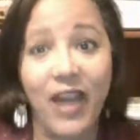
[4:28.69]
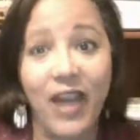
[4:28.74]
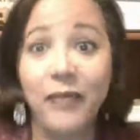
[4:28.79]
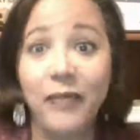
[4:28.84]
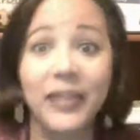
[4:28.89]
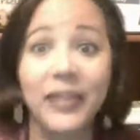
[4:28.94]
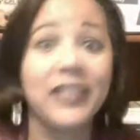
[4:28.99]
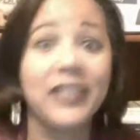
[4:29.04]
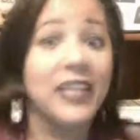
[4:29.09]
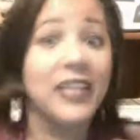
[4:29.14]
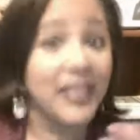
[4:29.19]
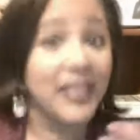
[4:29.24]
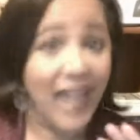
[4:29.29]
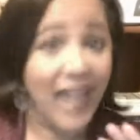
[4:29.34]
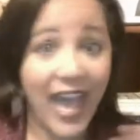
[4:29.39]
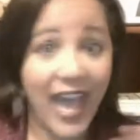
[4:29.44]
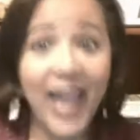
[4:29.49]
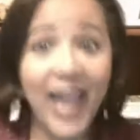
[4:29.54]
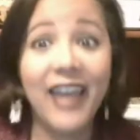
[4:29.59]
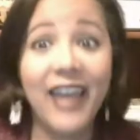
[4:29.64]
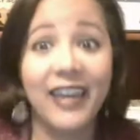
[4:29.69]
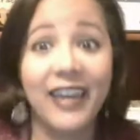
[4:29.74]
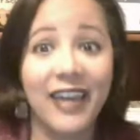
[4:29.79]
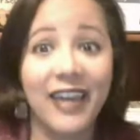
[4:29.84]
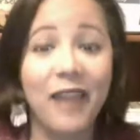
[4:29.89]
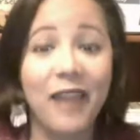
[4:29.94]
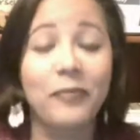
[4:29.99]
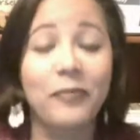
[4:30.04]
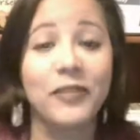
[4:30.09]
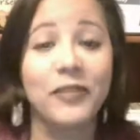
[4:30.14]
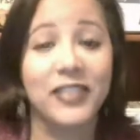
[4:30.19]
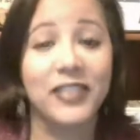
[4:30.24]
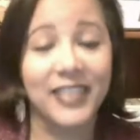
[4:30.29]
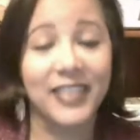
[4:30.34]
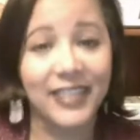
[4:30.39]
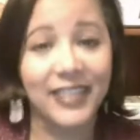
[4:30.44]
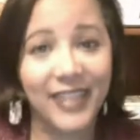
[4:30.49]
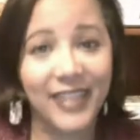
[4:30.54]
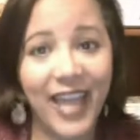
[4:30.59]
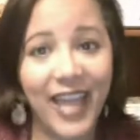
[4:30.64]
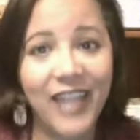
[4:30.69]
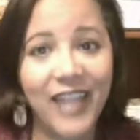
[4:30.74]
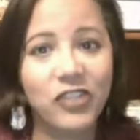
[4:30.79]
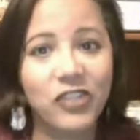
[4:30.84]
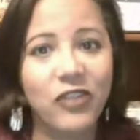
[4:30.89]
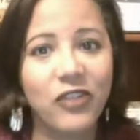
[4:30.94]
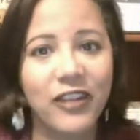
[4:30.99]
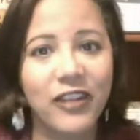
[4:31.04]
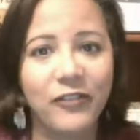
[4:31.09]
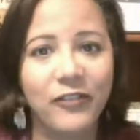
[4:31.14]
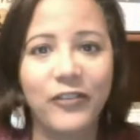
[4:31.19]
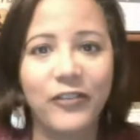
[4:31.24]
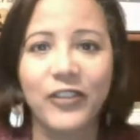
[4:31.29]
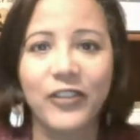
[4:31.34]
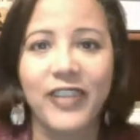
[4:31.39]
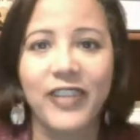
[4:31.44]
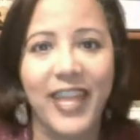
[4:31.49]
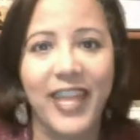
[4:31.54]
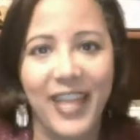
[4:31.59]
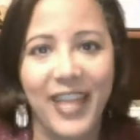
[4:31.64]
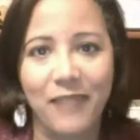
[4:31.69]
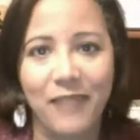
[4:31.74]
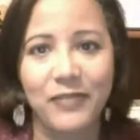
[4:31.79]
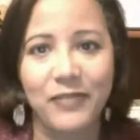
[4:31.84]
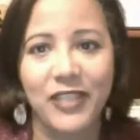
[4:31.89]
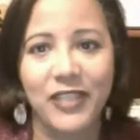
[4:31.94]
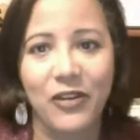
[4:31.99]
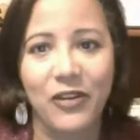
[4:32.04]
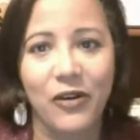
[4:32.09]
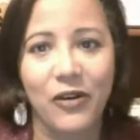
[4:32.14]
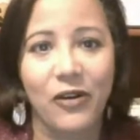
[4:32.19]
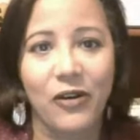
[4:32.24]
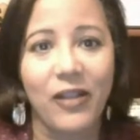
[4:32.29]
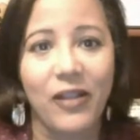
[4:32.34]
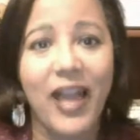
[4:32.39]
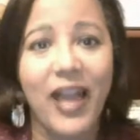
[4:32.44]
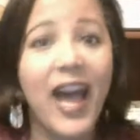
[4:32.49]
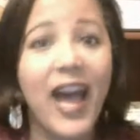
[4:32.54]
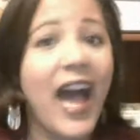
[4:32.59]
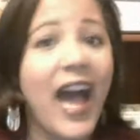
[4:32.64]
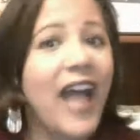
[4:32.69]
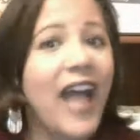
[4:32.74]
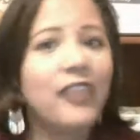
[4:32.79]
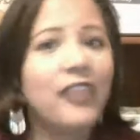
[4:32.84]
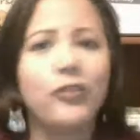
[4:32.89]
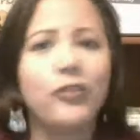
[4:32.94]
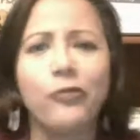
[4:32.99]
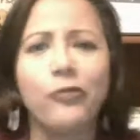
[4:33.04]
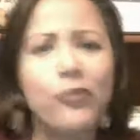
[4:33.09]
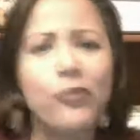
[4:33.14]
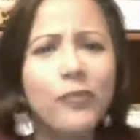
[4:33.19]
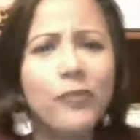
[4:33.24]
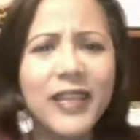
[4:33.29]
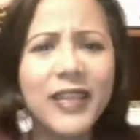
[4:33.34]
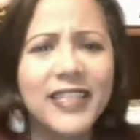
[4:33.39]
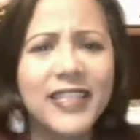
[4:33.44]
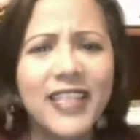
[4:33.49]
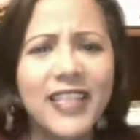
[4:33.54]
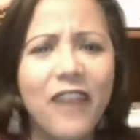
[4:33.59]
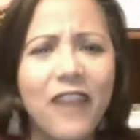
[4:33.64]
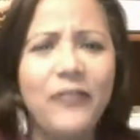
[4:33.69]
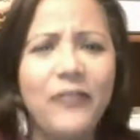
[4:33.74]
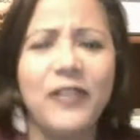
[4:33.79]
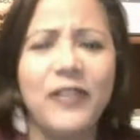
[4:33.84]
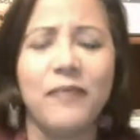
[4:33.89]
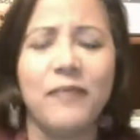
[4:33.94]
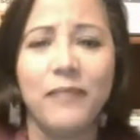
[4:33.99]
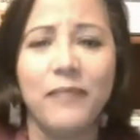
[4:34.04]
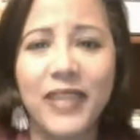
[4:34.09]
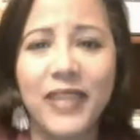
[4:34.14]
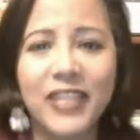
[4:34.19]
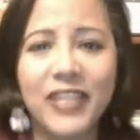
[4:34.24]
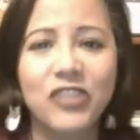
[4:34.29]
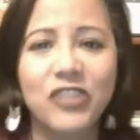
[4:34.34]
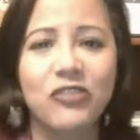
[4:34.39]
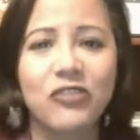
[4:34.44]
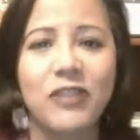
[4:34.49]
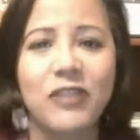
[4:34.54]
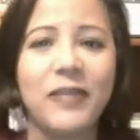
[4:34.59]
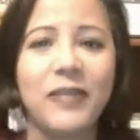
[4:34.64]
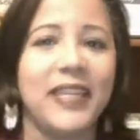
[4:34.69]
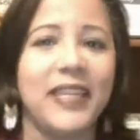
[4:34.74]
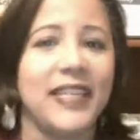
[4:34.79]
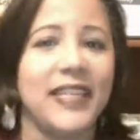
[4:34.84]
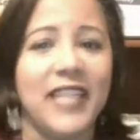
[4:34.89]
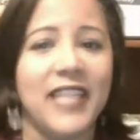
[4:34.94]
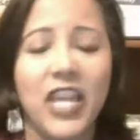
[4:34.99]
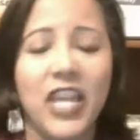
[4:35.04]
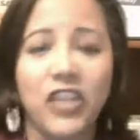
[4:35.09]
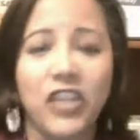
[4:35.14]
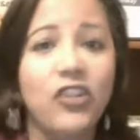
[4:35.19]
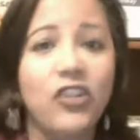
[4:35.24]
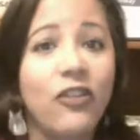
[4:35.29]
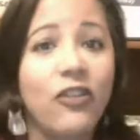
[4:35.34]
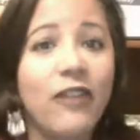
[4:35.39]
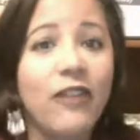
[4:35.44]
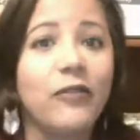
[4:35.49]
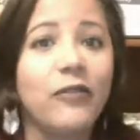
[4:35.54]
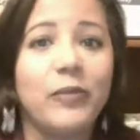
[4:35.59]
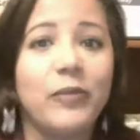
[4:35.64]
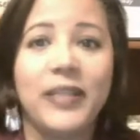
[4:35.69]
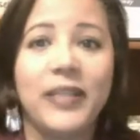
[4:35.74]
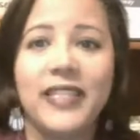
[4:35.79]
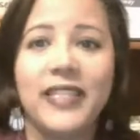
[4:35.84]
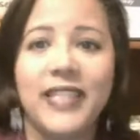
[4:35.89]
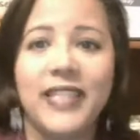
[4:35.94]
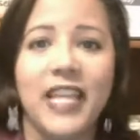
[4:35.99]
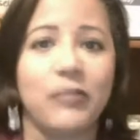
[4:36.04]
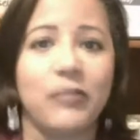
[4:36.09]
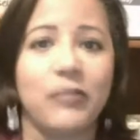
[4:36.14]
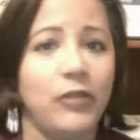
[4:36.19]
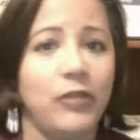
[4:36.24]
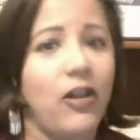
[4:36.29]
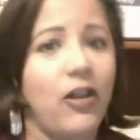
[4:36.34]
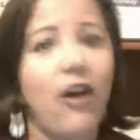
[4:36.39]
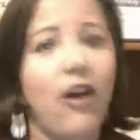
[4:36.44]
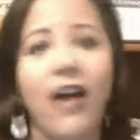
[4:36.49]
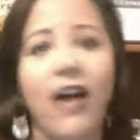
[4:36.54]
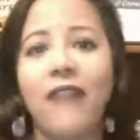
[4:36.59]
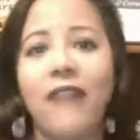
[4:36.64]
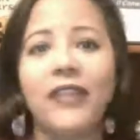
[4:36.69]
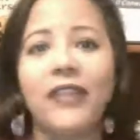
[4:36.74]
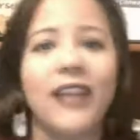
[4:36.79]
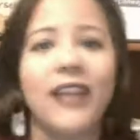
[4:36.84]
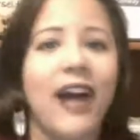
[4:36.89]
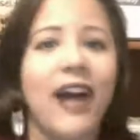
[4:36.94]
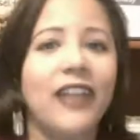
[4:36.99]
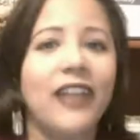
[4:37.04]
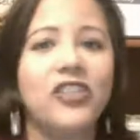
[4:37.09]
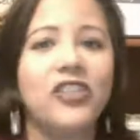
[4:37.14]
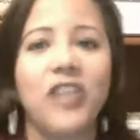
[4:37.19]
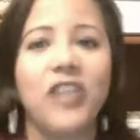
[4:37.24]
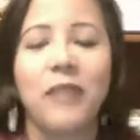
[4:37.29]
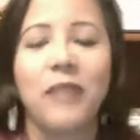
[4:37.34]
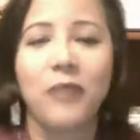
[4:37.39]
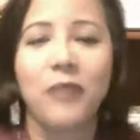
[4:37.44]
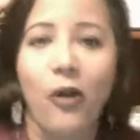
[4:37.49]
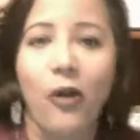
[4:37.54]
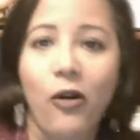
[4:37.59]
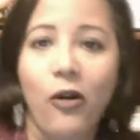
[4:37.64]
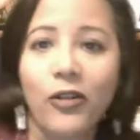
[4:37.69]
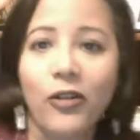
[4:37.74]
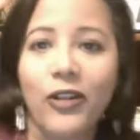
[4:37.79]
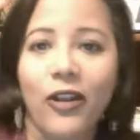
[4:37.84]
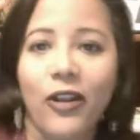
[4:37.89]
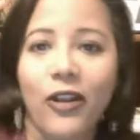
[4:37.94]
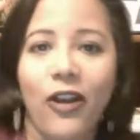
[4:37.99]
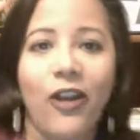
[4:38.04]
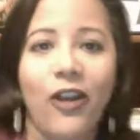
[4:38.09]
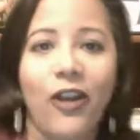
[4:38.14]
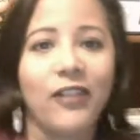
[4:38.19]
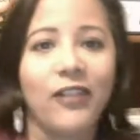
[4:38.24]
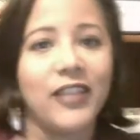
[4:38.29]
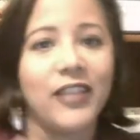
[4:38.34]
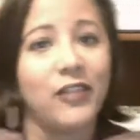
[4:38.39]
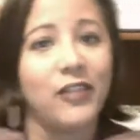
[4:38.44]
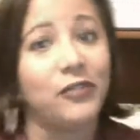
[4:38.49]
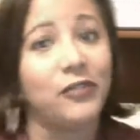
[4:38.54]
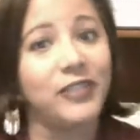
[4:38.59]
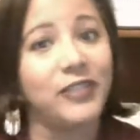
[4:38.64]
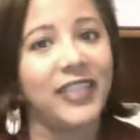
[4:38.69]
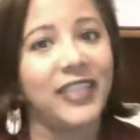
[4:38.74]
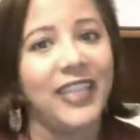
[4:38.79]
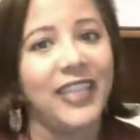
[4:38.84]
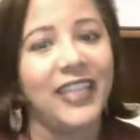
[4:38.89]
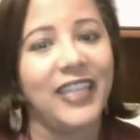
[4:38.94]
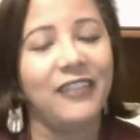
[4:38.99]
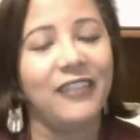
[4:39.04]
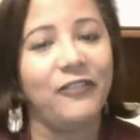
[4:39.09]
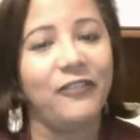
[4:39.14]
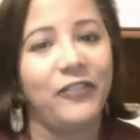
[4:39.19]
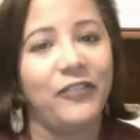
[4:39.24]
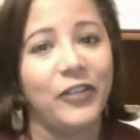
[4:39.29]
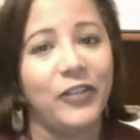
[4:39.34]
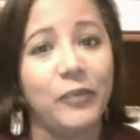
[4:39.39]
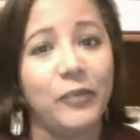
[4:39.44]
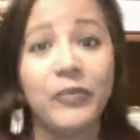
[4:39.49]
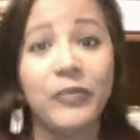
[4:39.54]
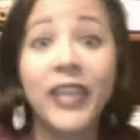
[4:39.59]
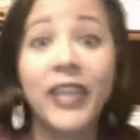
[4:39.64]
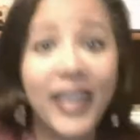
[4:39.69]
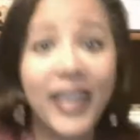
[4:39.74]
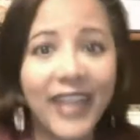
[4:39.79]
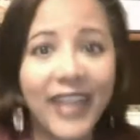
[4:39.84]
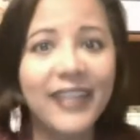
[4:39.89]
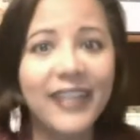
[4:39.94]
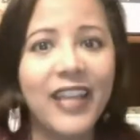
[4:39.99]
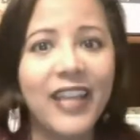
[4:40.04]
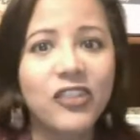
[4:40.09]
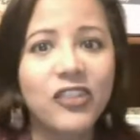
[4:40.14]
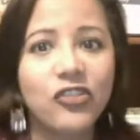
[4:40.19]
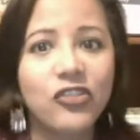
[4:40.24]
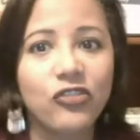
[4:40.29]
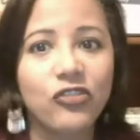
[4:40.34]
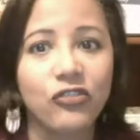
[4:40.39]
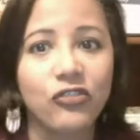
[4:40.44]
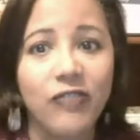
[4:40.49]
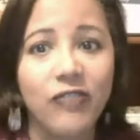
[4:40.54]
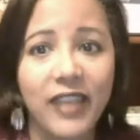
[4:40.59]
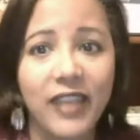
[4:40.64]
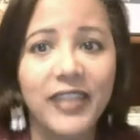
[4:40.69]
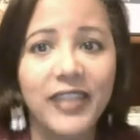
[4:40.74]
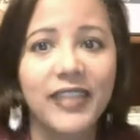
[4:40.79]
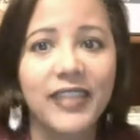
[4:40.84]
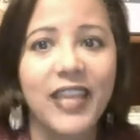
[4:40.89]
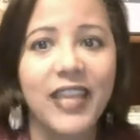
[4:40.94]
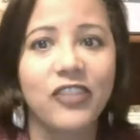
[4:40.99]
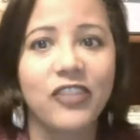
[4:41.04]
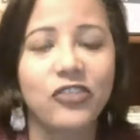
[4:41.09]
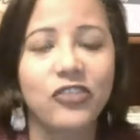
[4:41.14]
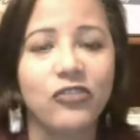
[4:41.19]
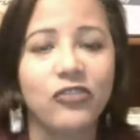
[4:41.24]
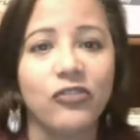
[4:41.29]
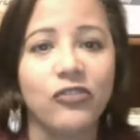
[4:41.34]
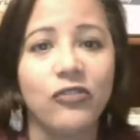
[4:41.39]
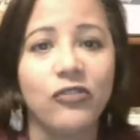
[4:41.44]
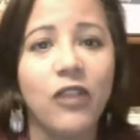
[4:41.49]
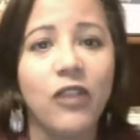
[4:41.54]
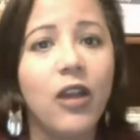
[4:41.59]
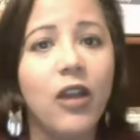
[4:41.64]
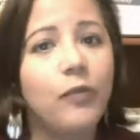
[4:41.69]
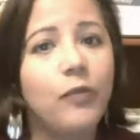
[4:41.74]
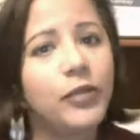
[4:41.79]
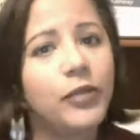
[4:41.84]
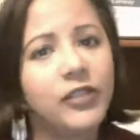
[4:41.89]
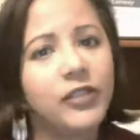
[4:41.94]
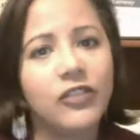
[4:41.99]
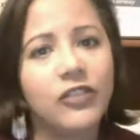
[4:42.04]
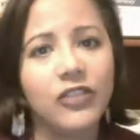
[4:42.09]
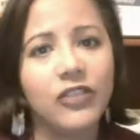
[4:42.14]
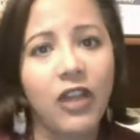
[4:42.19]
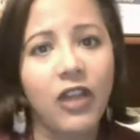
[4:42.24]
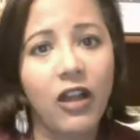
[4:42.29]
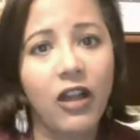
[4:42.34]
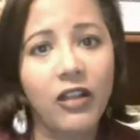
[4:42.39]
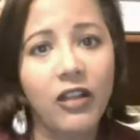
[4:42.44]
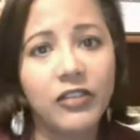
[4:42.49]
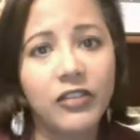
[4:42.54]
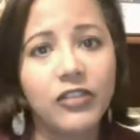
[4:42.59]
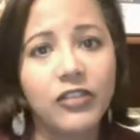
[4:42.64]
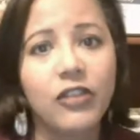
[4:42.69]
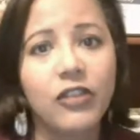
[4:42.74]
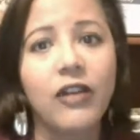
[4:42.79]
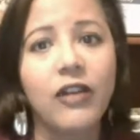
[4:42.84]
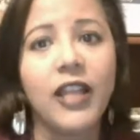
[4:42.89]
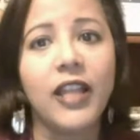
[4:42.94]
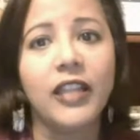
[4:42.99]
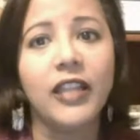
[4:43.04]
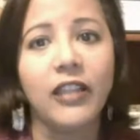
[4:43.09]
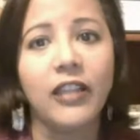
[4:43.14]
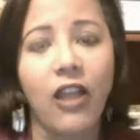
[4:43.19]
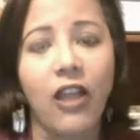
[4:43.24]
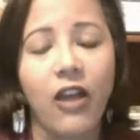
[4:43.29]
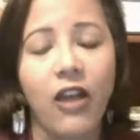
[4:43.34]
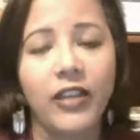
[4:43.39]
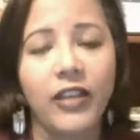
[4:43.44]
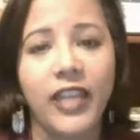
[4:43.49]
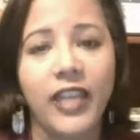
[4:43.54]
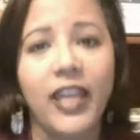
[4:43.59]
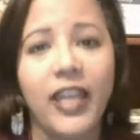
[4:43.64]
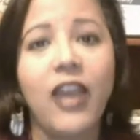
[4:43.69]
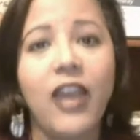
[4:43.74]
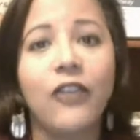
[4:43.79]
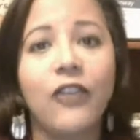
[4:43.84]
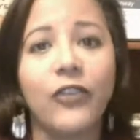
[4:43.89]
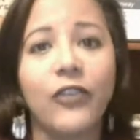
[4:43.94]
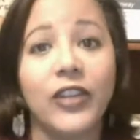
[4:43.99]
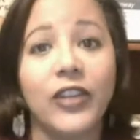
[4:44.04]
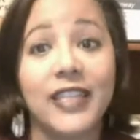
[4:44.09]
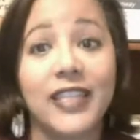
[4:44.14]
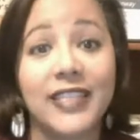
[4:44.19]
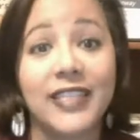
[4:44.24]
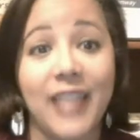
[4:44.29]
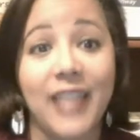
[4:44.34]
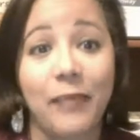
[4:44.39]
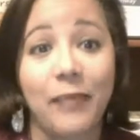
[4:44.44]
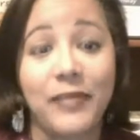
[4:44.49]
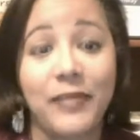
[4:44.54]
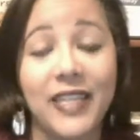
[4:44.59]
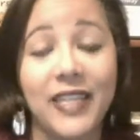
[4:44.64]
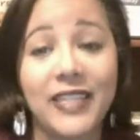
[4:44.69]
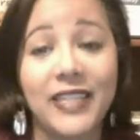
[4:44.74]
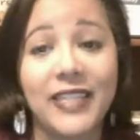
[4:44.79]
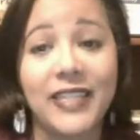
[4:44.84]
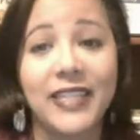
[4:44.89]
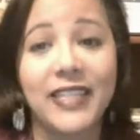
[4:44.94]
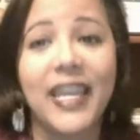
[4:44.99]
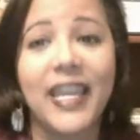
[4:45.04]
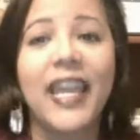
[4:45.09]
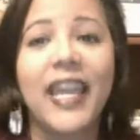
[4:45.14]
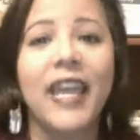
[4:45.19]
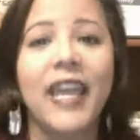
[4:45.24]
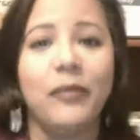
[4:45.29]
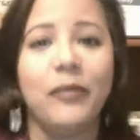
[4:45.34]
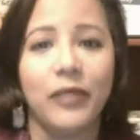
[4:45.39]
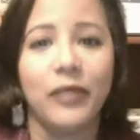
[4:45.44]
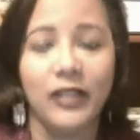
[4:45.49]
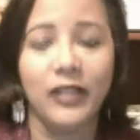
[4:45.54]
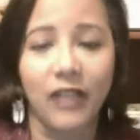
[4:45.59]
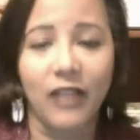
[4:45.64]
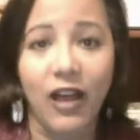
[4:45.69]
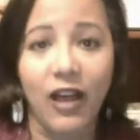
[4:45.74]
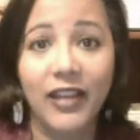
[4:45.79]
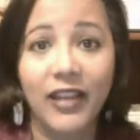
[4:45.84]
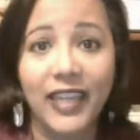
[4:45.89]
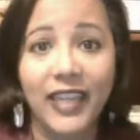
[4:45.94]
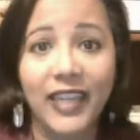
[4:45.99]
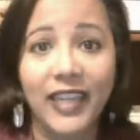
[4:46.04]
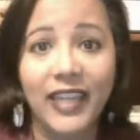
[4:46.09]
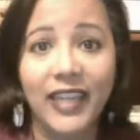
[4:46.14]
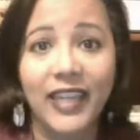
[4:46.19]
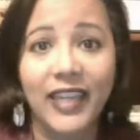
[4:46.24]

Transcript: I mean, I accomplished a lot trying to fill that empty hole. I threw myself into ministry because, everybody says we all have a God-shaped hole in our heart that only He can fill. And that's true. I think that's true. But there's also a longing for acceptance and belonging.